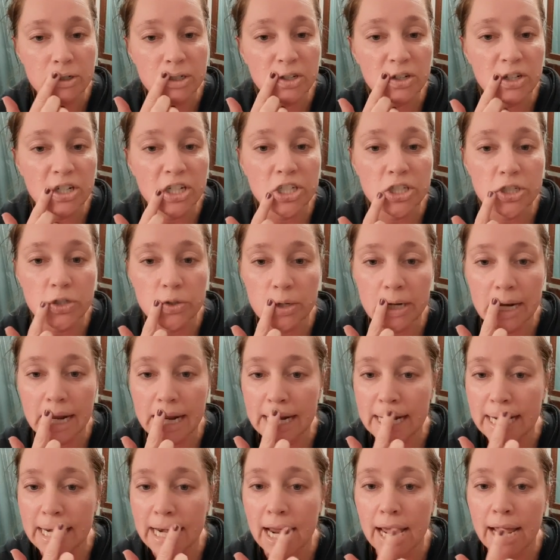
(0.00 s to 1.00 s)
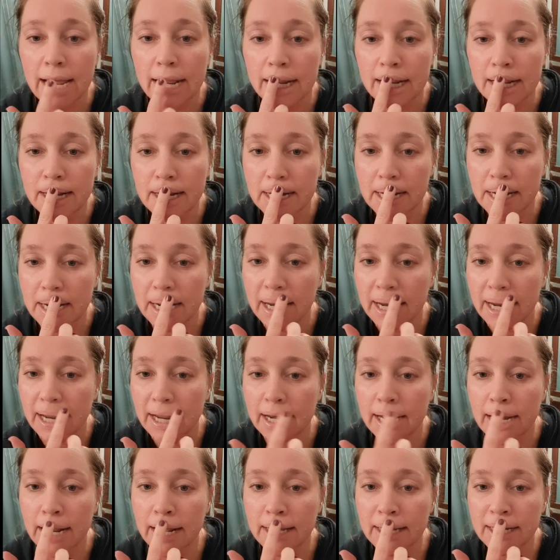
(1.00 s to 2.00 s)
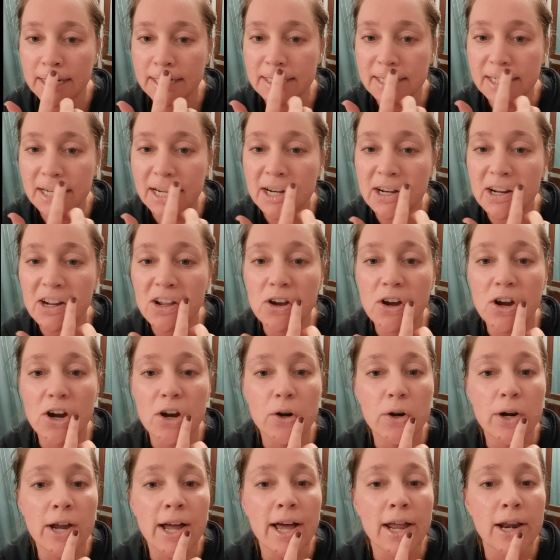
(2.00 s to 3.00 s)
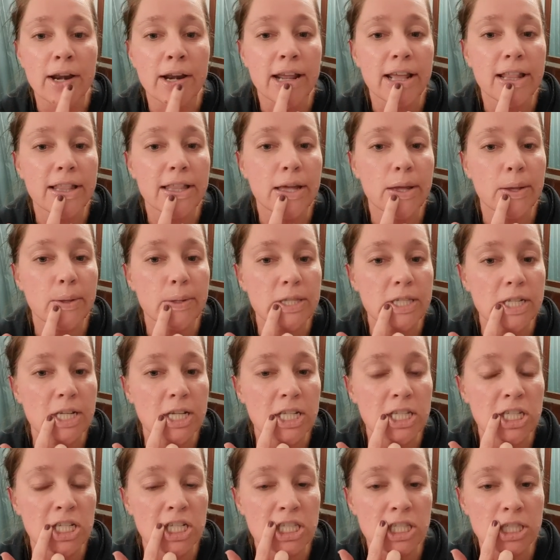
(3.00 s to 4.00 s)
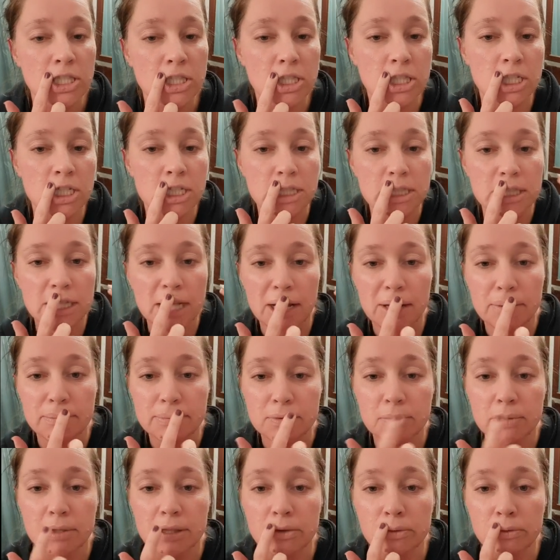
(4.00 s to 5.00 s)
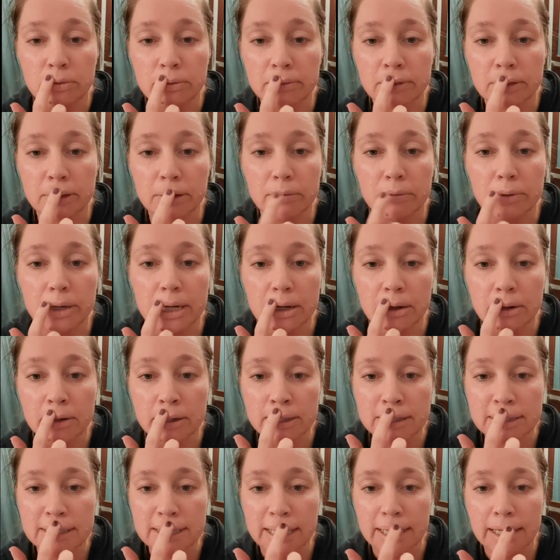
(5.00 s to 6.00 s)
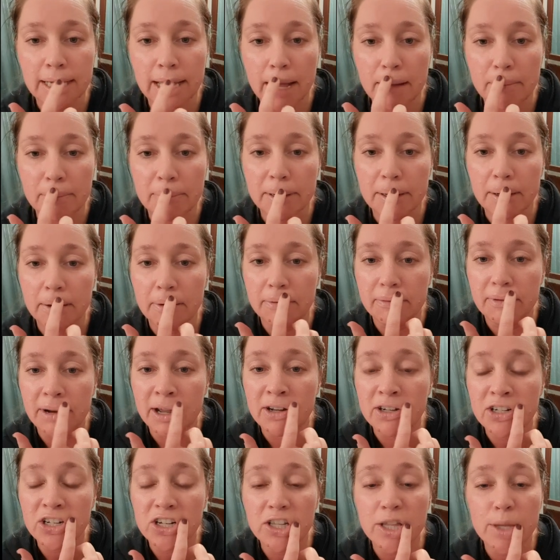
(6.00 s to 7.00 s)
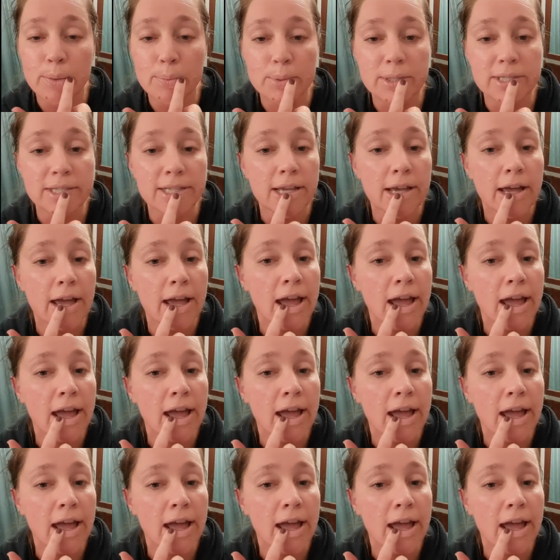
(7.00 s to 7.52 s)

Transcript: You're gonna do it at night. And I like to kind of go around my lips because this helps with the wrinkles that happen around your lips.